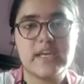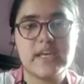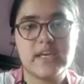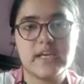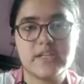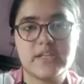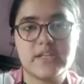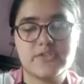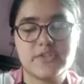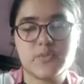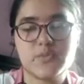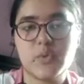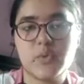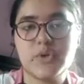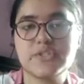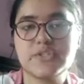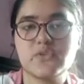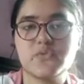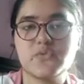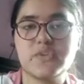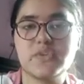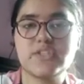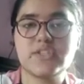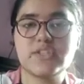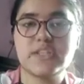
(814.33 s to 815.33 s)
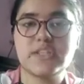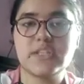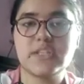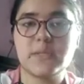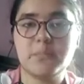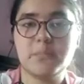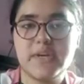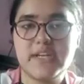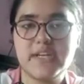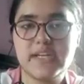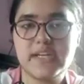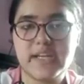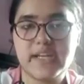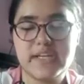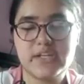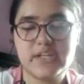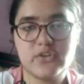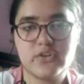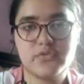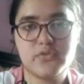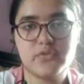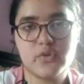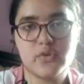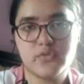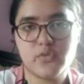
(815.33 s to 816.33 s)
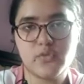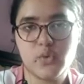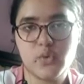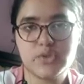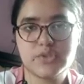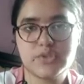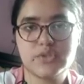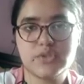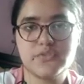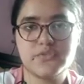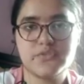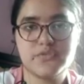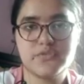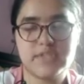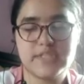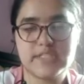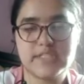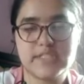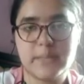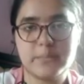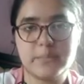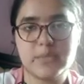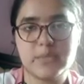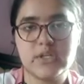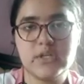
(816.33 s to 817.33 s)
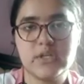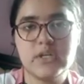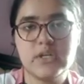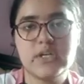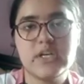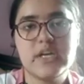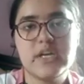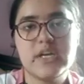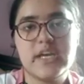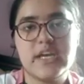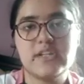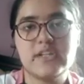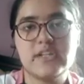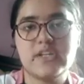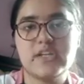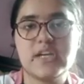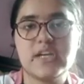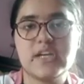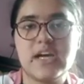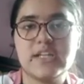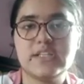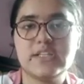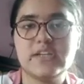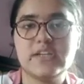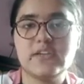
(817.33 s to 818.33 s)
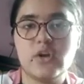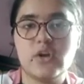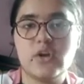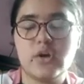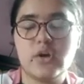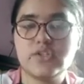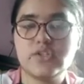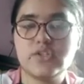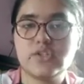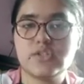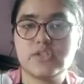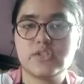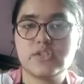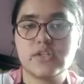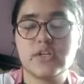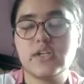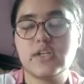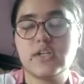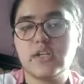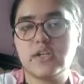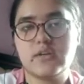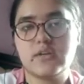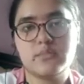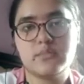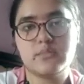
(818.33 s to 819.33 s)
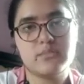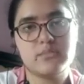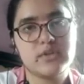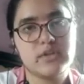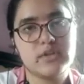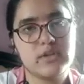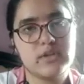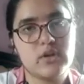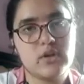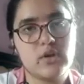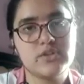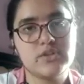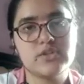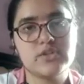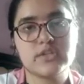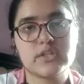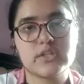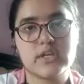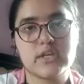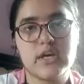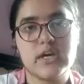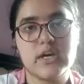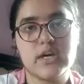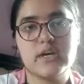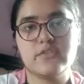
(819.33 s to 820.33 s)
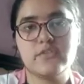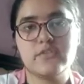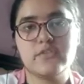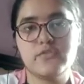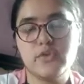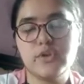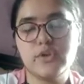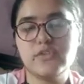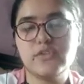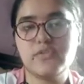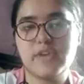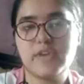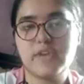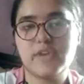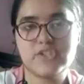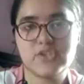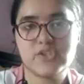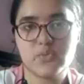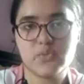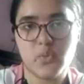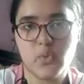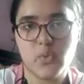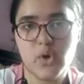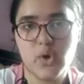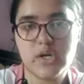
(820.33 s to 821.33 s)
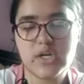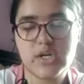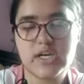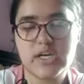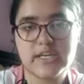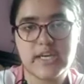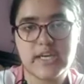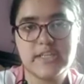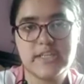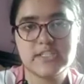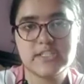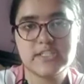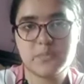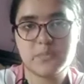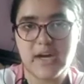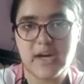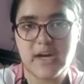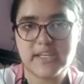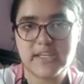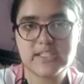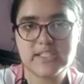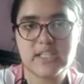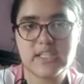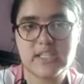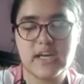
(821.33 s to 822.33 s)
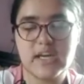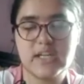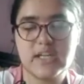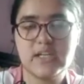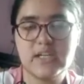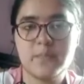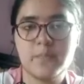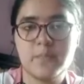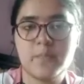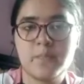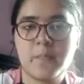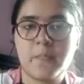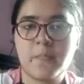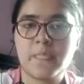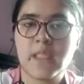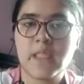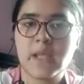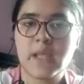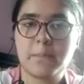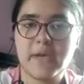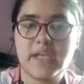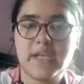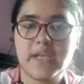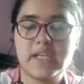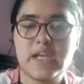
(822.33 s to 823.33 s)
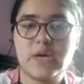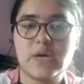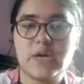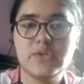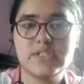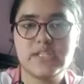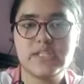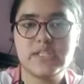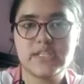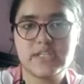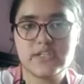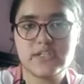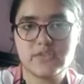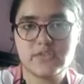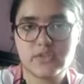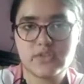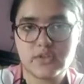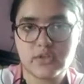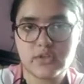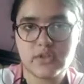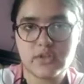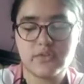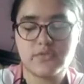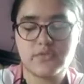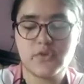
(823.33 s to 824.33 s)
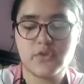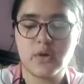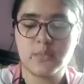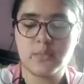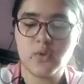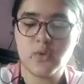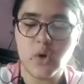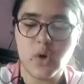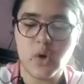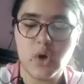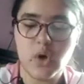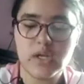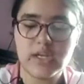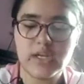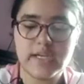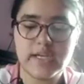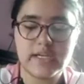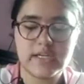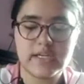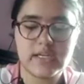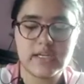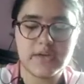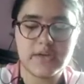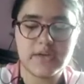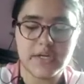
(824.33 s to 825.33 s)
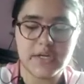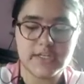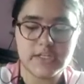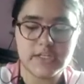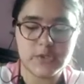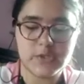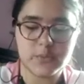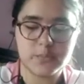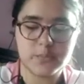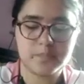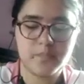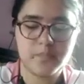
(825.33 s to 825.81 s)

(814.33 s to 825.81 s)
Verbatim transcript: In response of which, in the midnight of 4th of December, Indira Gandhi launched, uh, launched a full-fledged war against Pakistan by announcing it from All India Radio